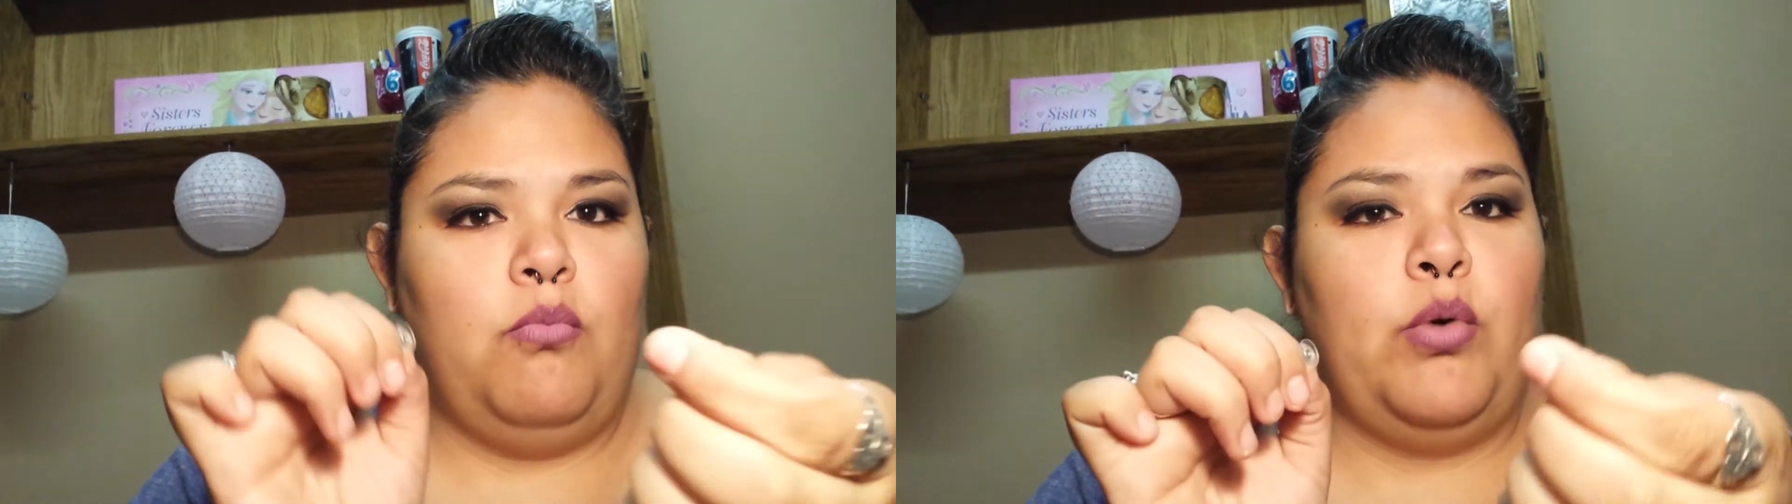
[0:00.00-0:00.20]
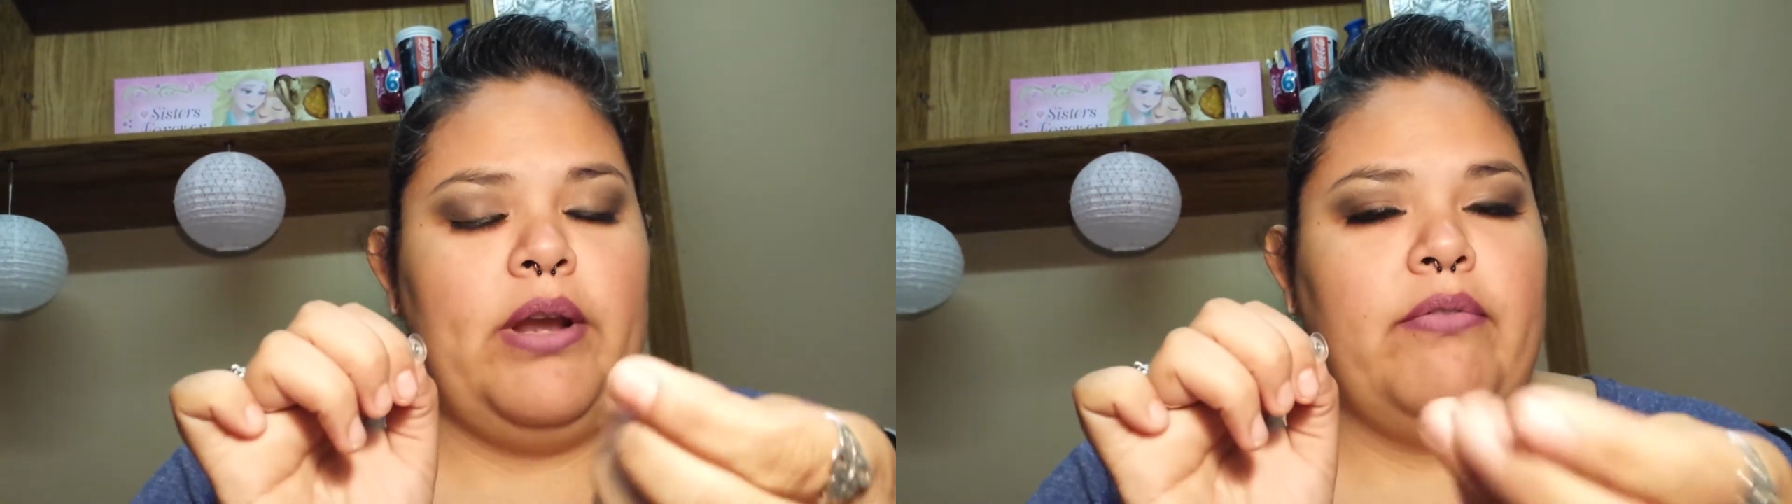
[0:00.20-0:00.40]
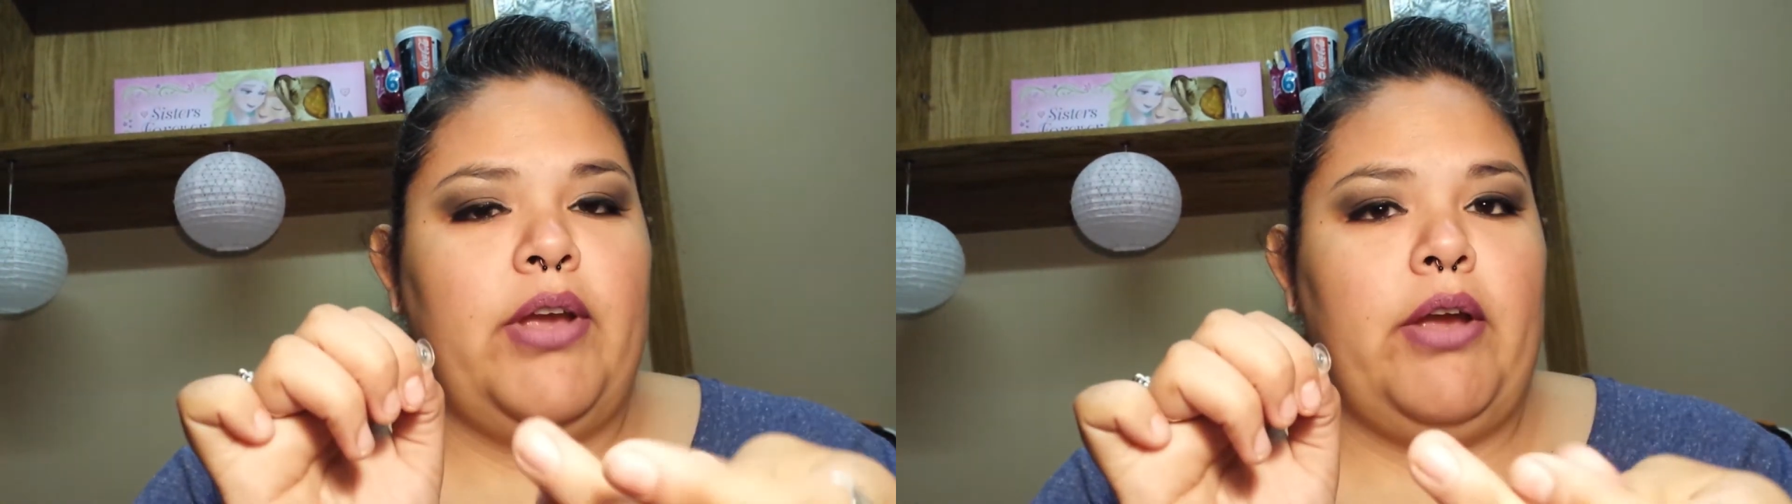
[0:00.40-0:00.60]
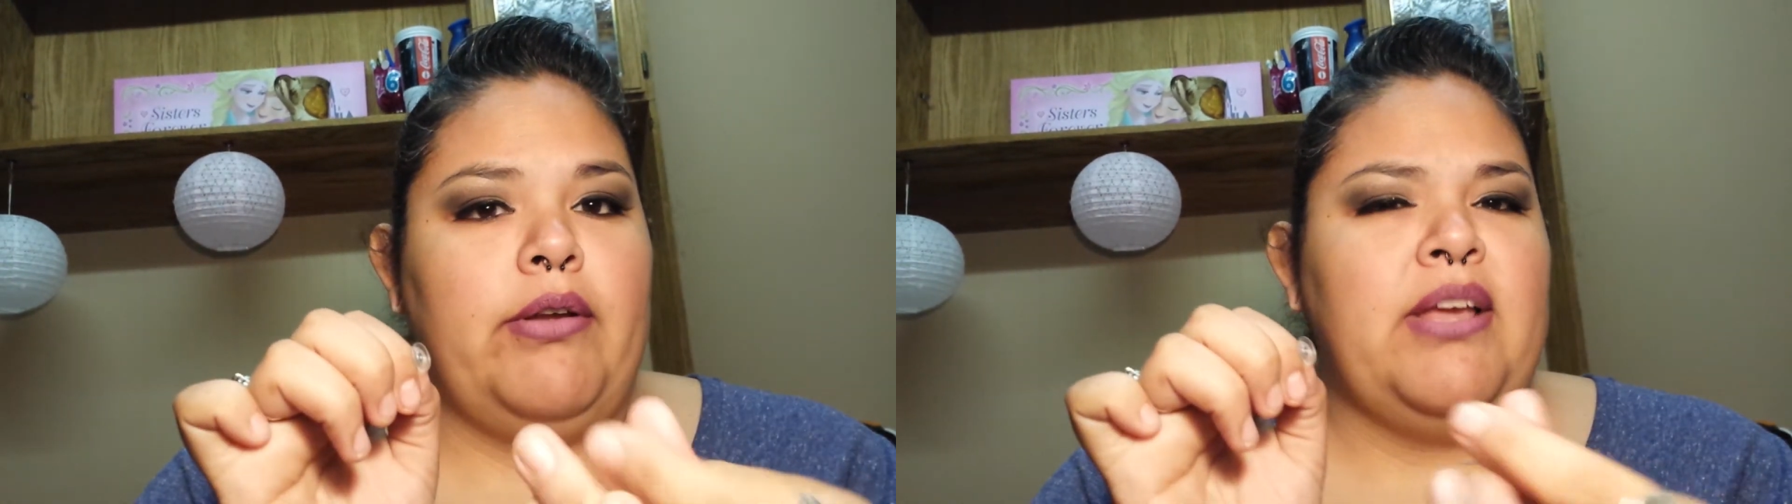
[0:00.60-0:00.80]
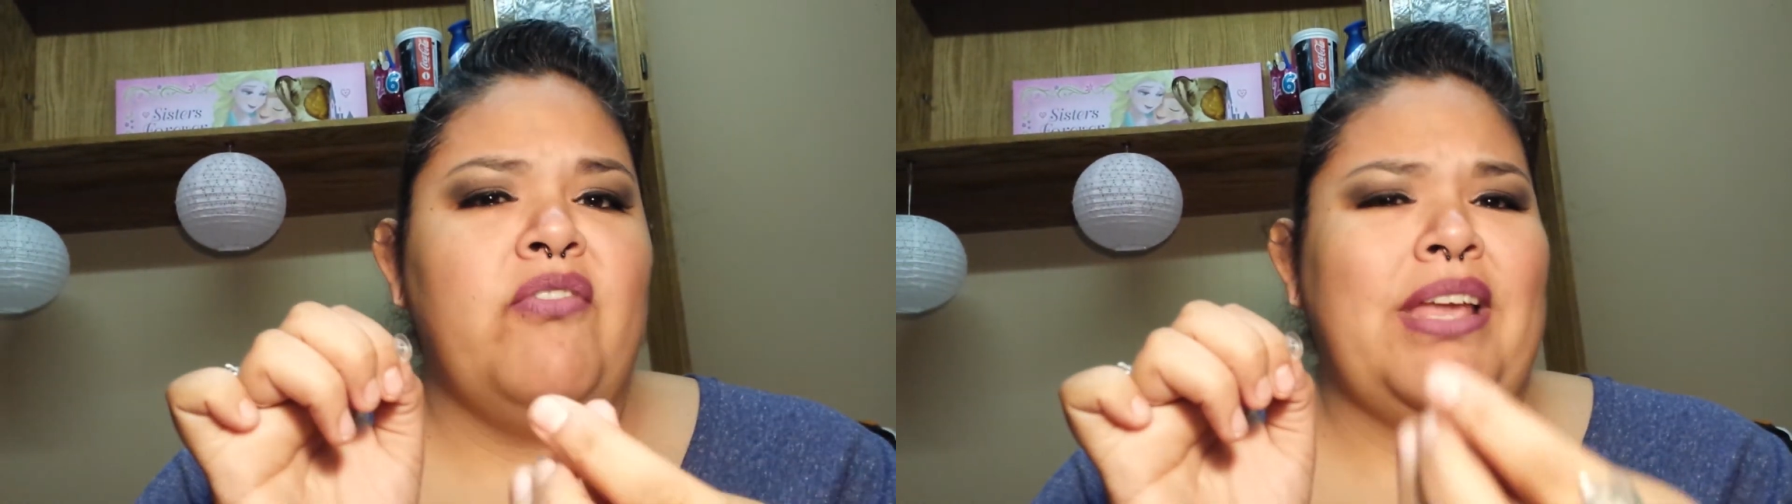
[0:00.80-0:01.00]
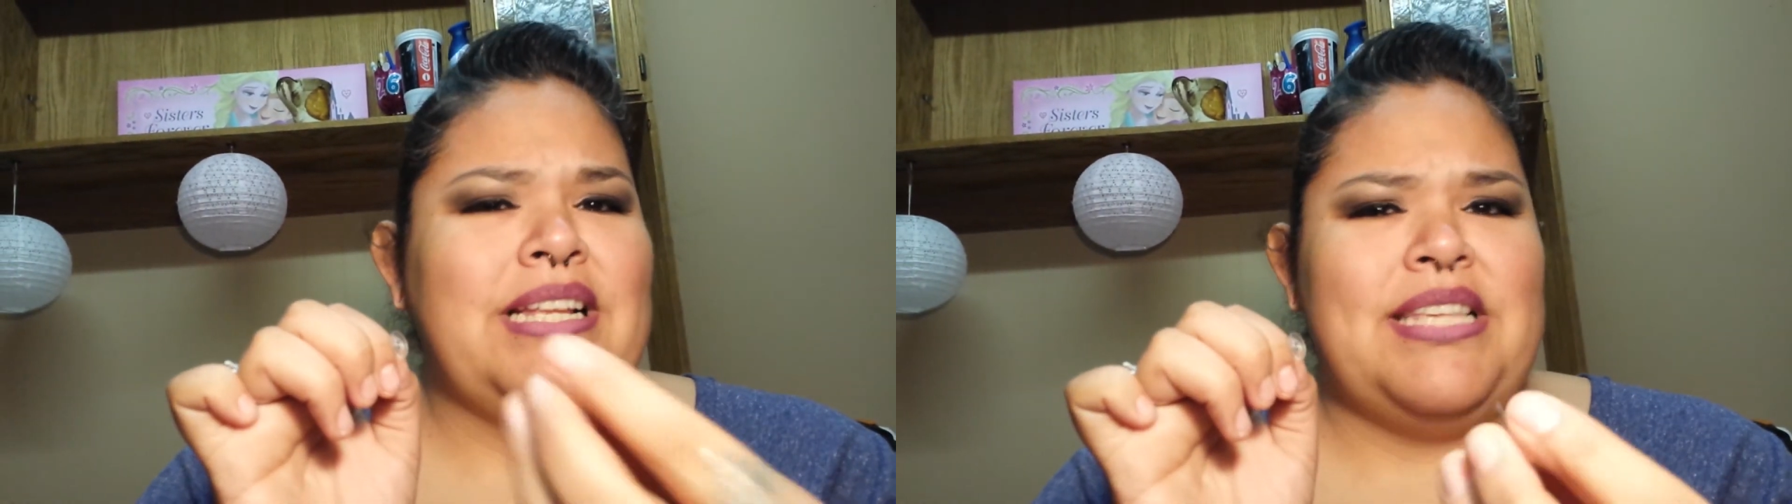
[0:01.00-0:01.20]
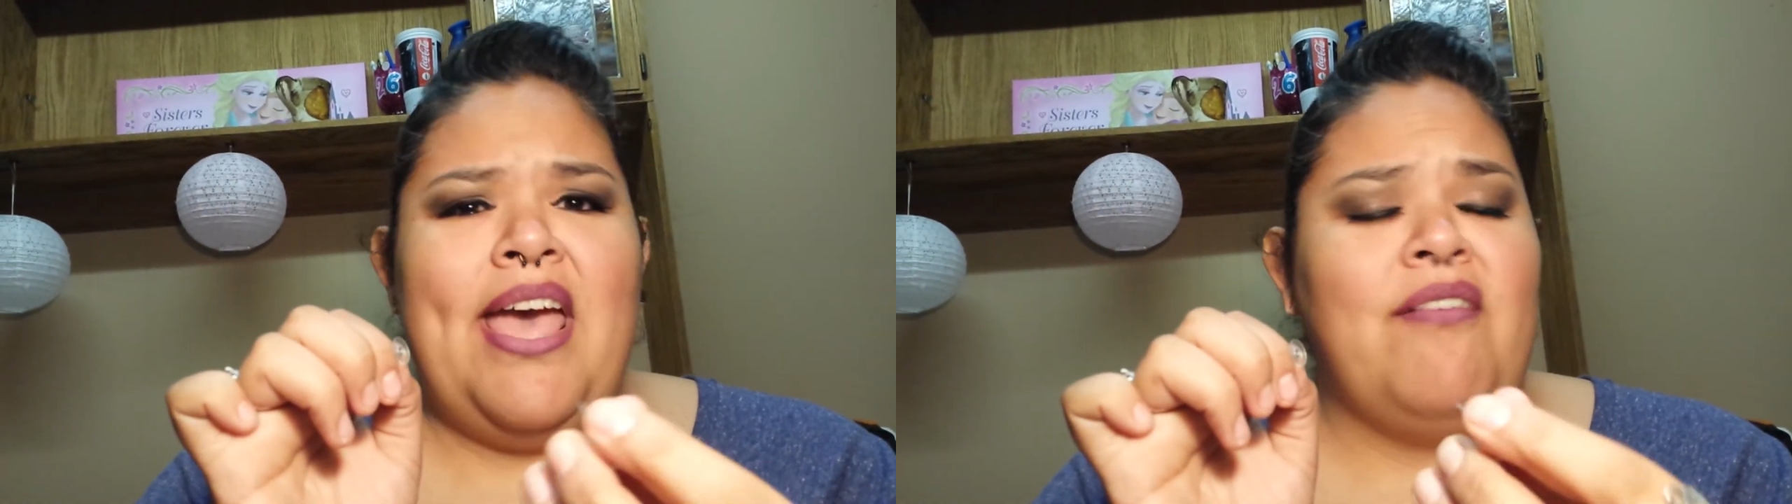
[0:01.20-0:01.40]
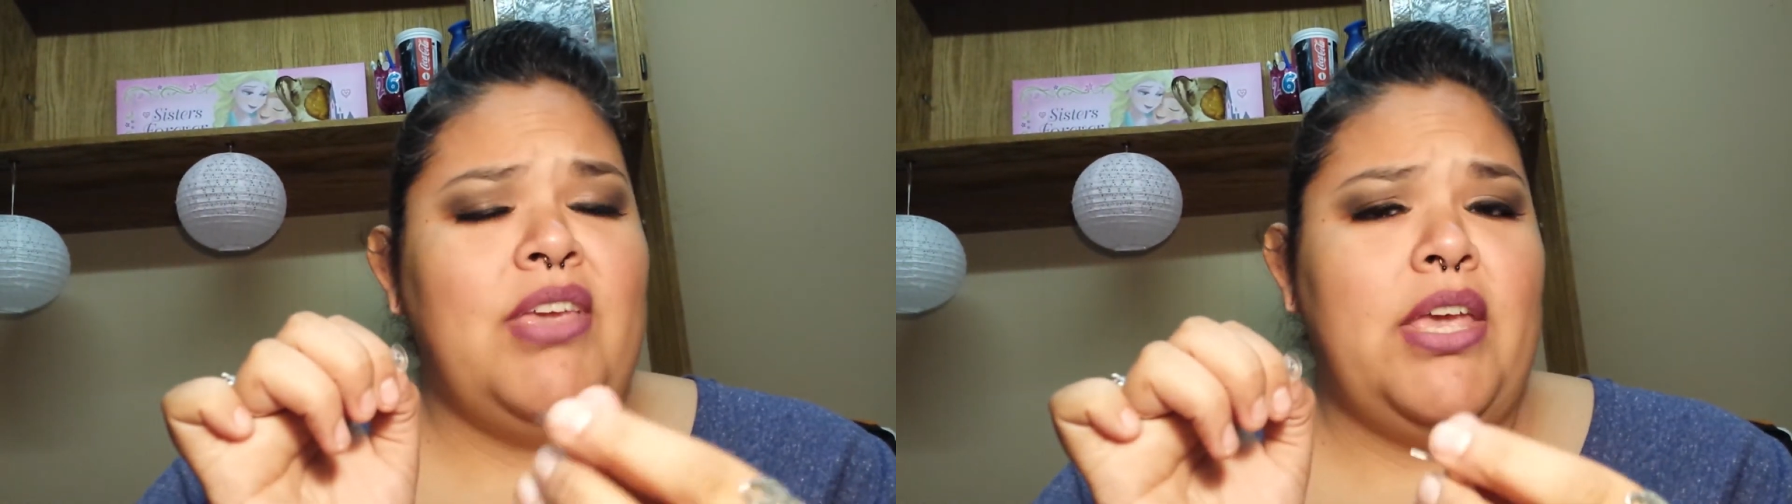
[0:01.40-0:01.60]
whatever earring, if like it's a
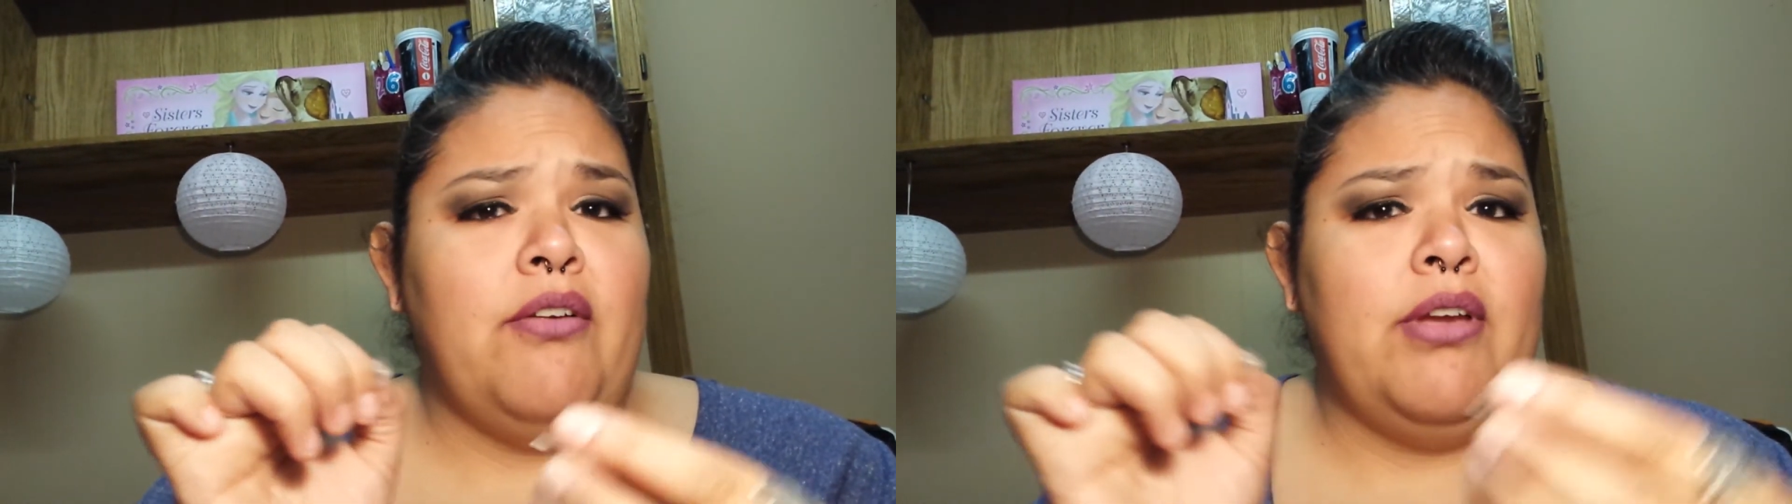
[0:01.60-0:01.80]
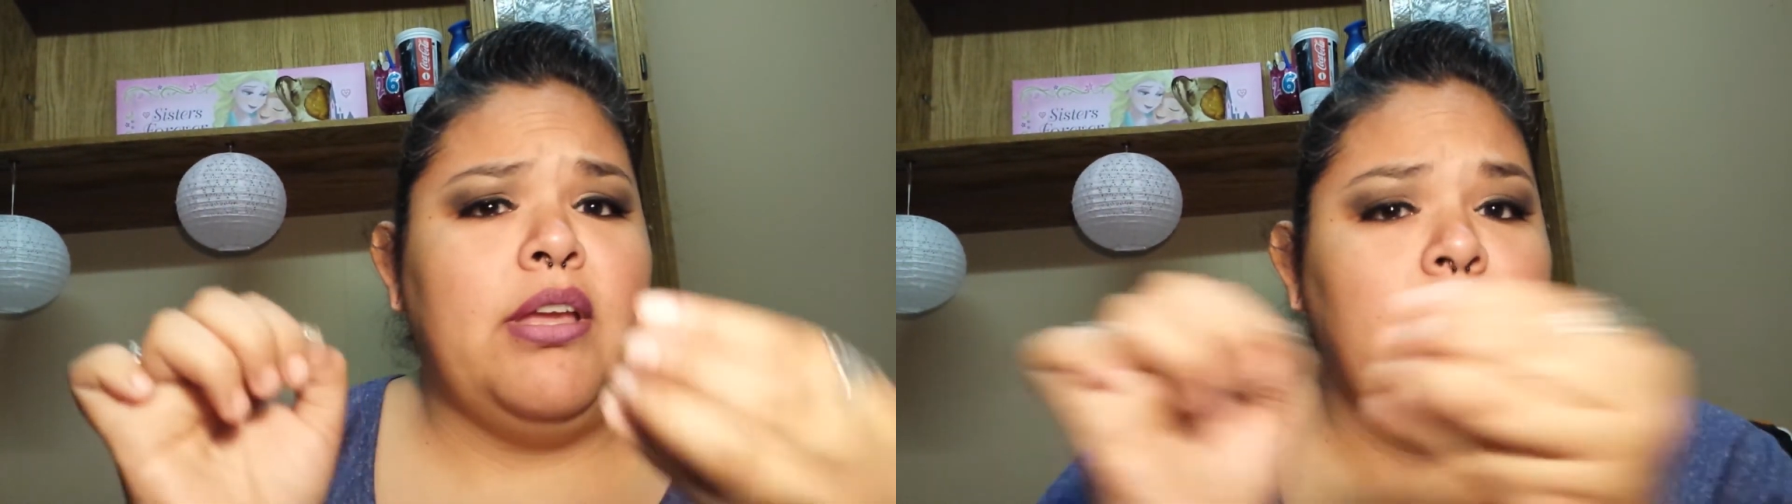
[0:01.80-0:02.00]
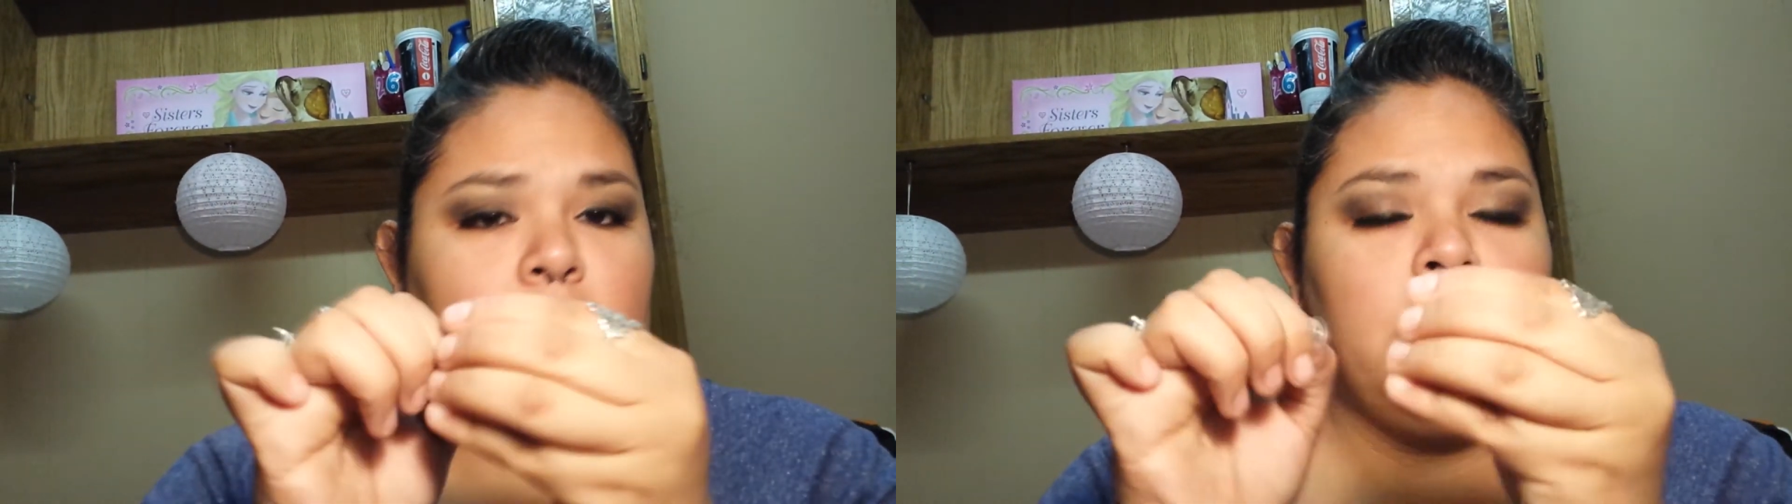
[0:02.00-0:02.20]
heavy earring,